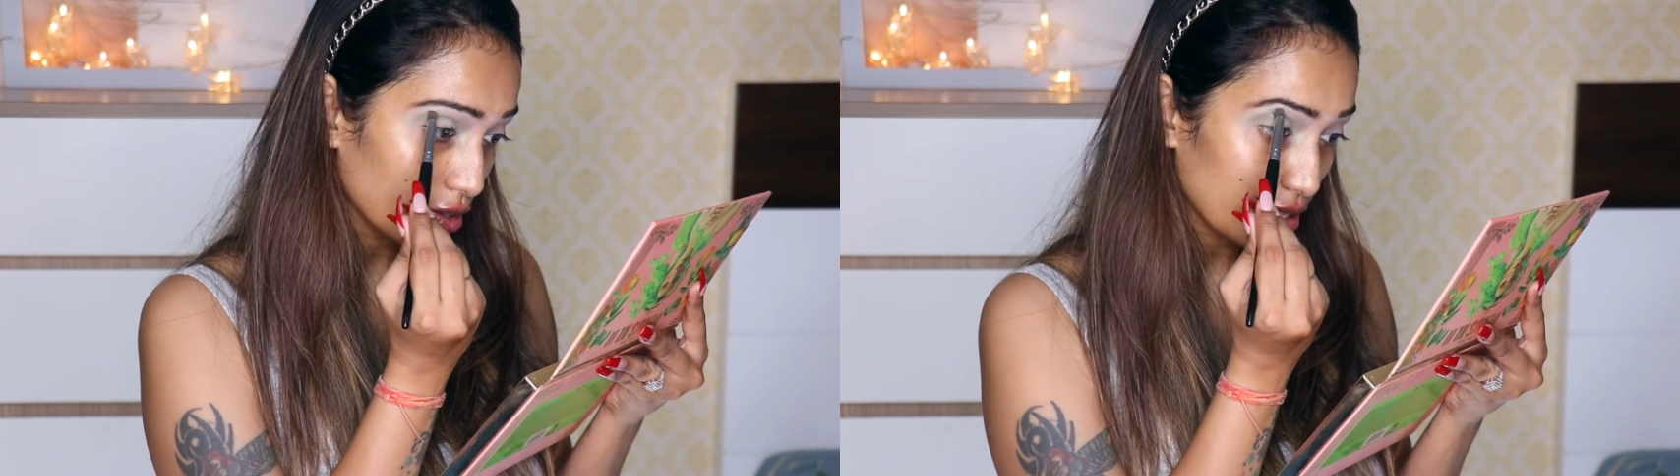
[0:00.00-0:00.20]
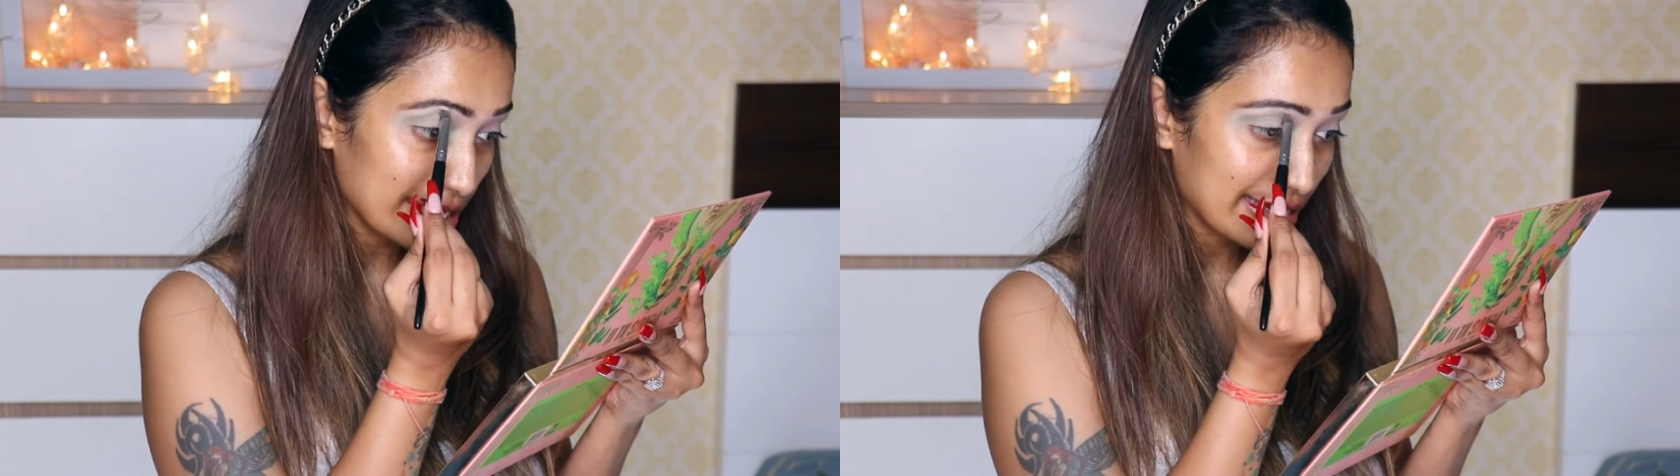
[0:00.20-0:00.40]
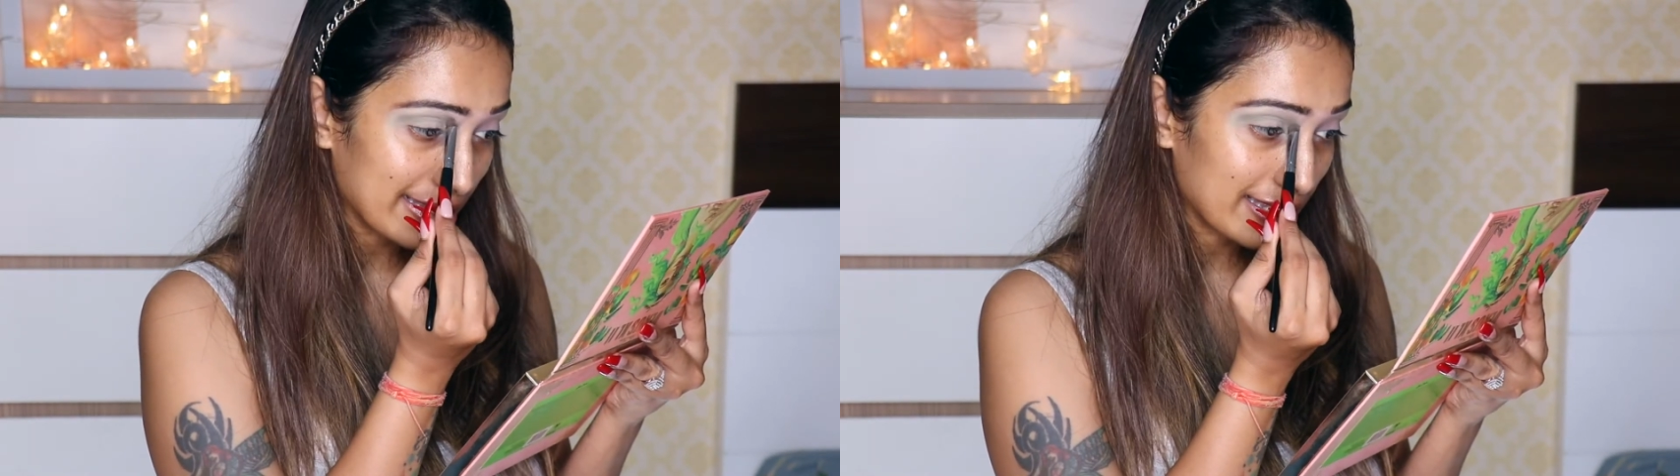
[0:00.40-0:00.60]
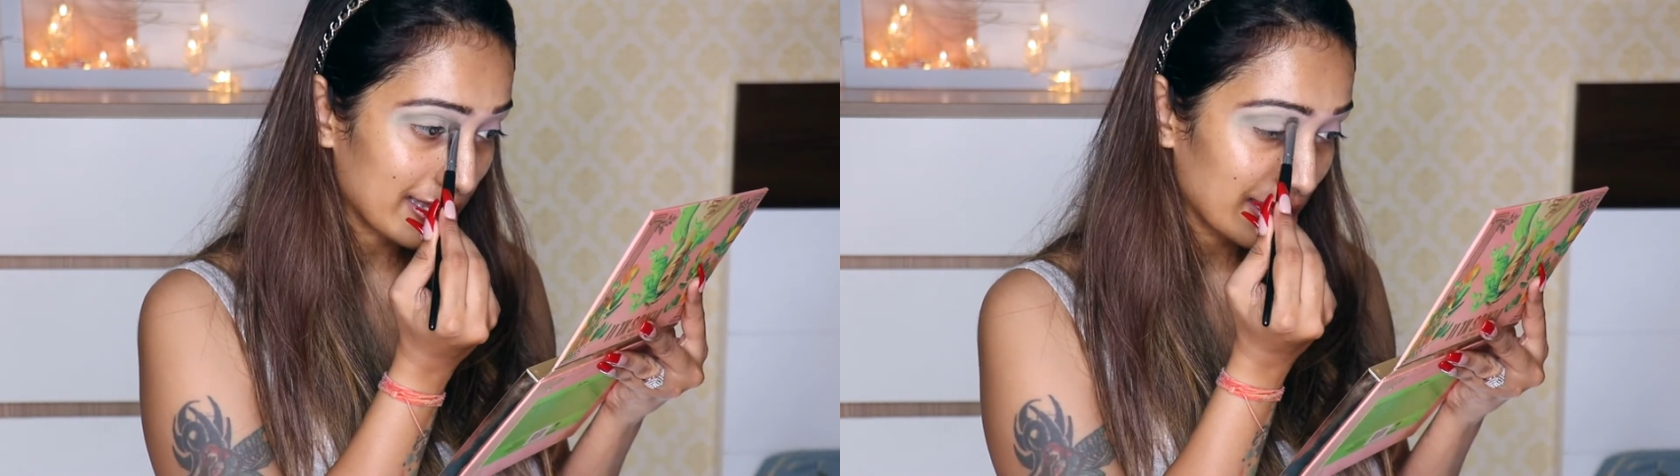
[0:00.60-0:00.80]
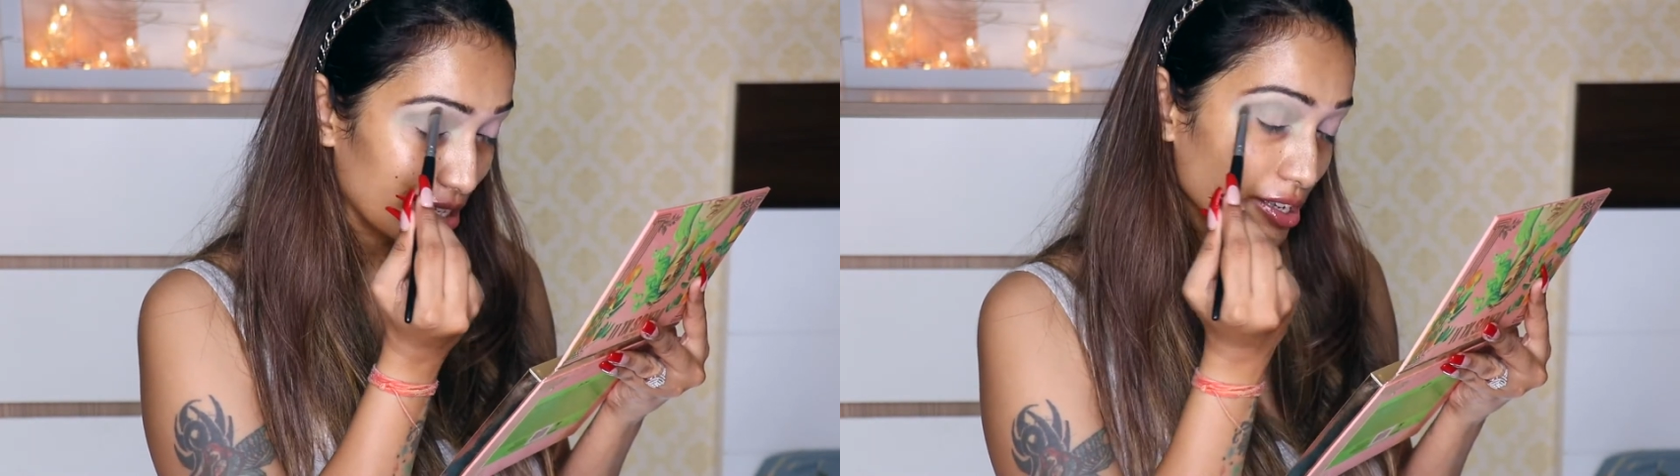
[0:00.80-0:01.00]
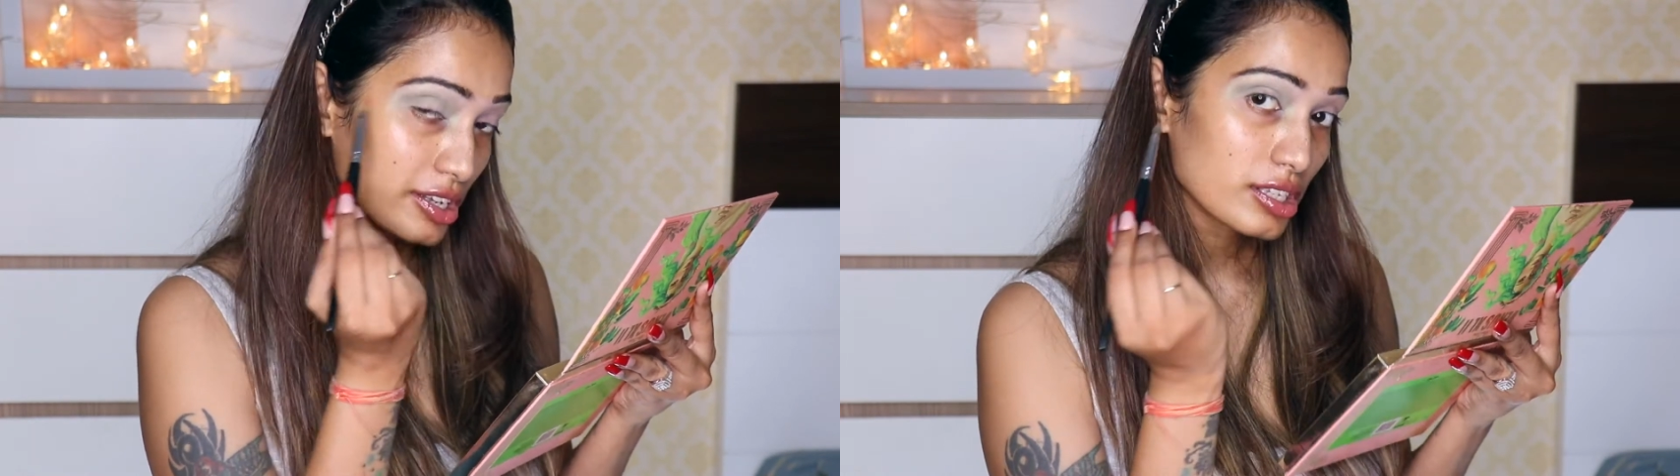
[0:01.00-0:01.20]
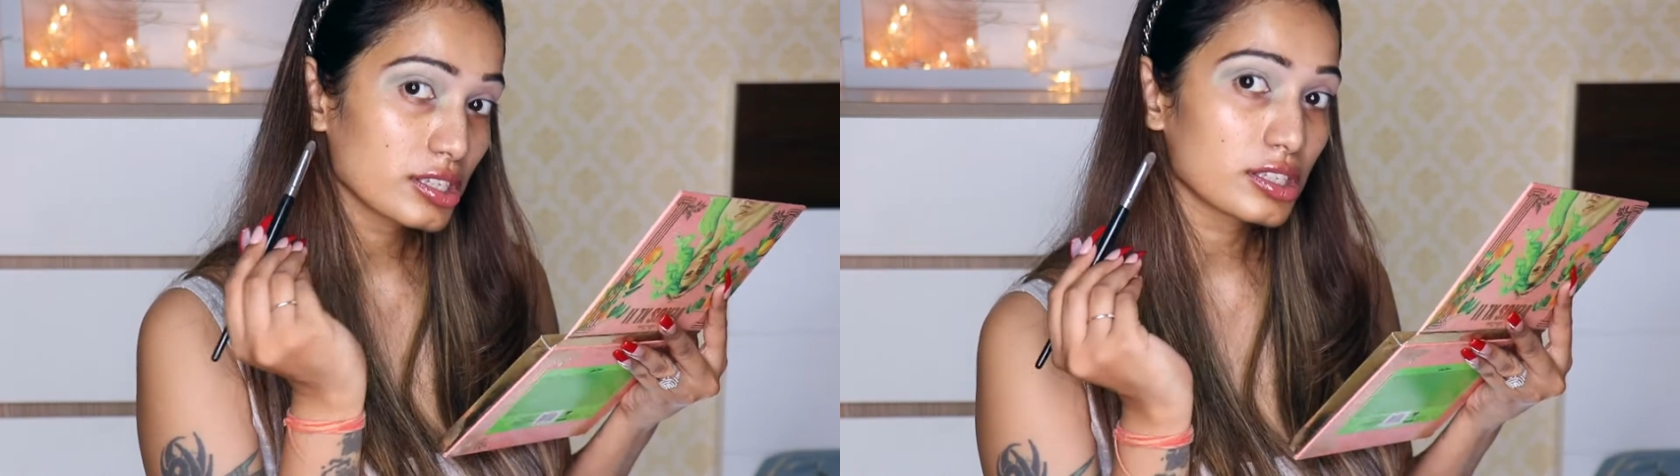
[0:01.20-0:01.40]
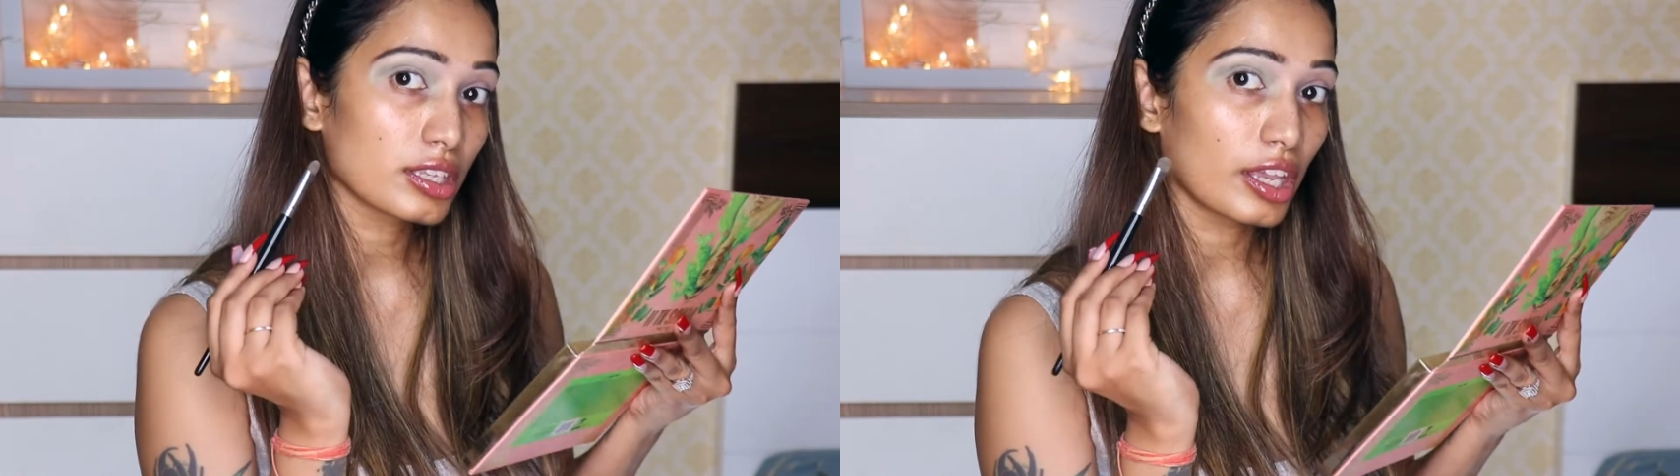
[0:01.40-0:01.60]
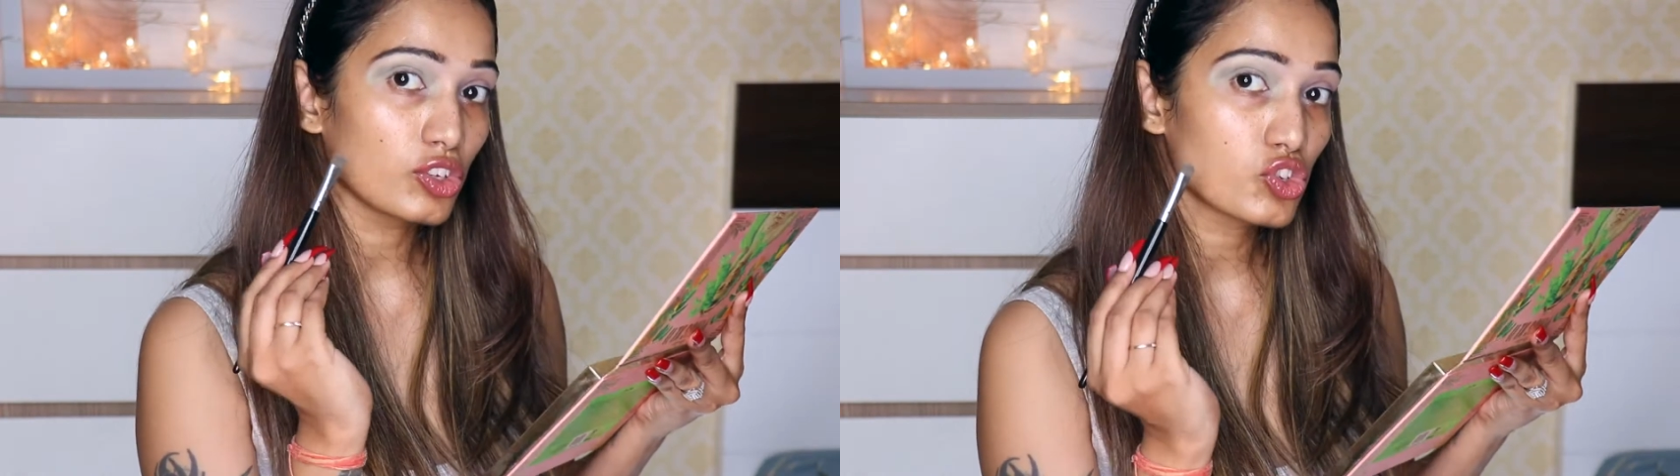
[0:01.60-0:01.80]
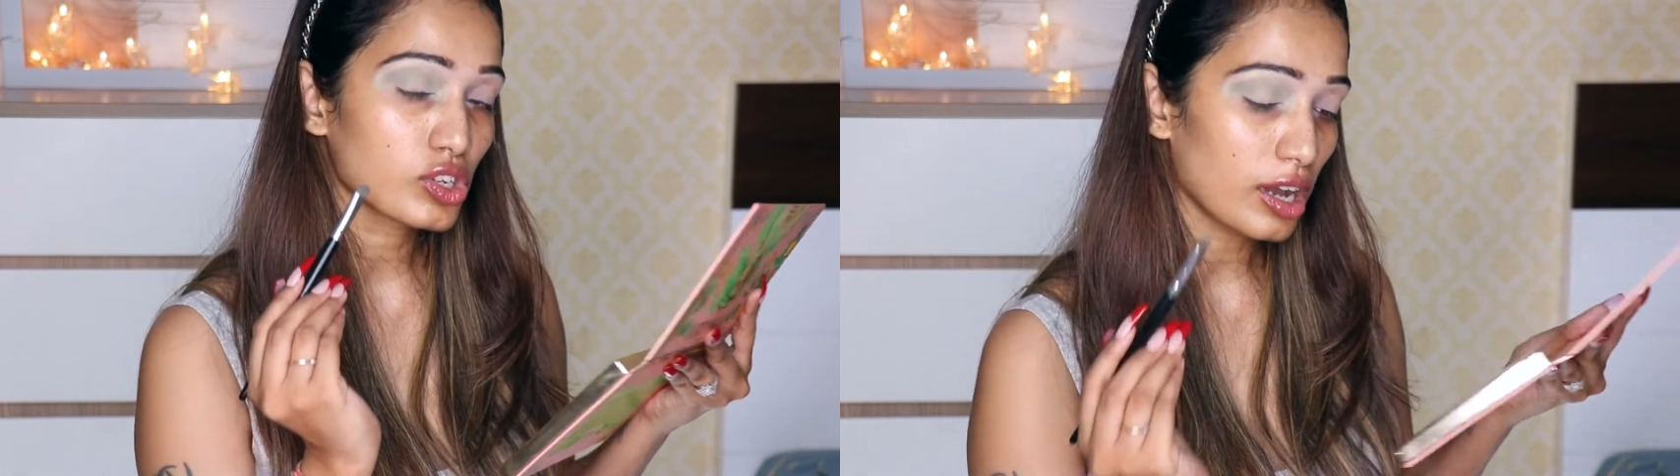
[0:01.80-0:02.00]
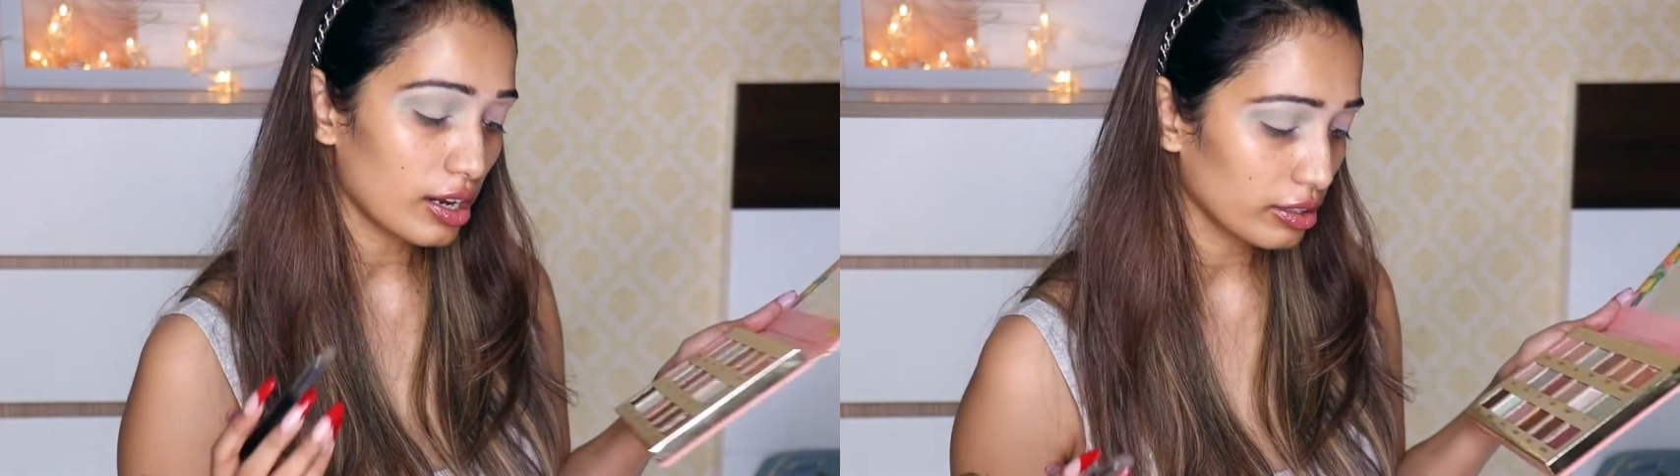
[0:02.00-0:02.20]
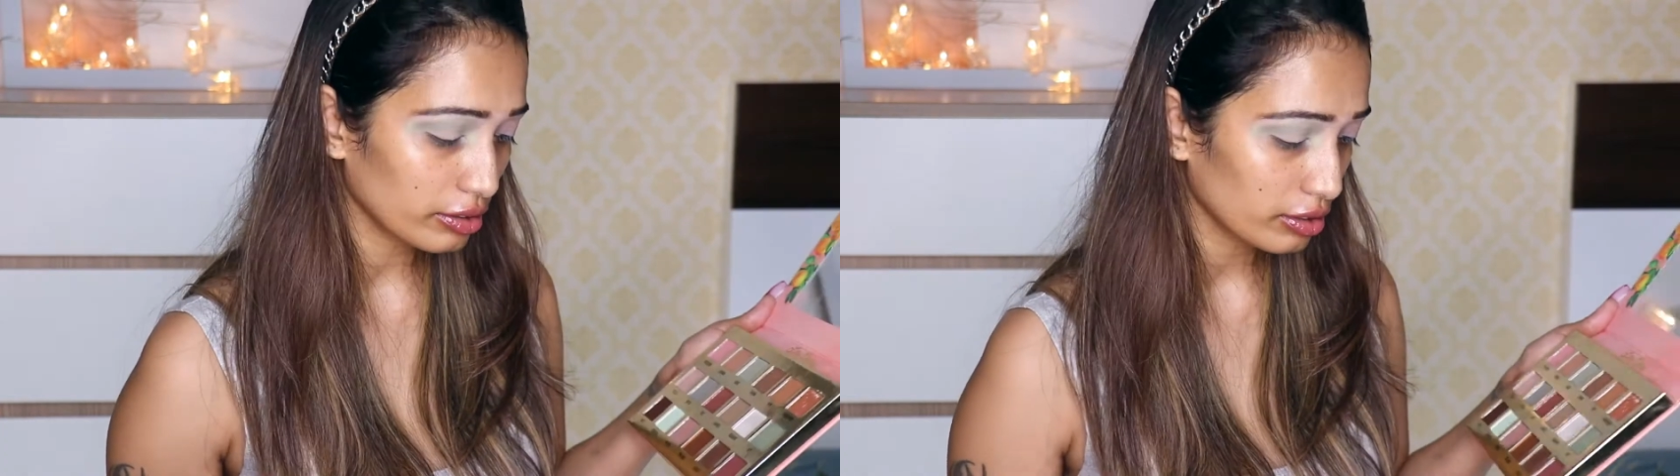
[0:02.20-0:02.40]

this sage color.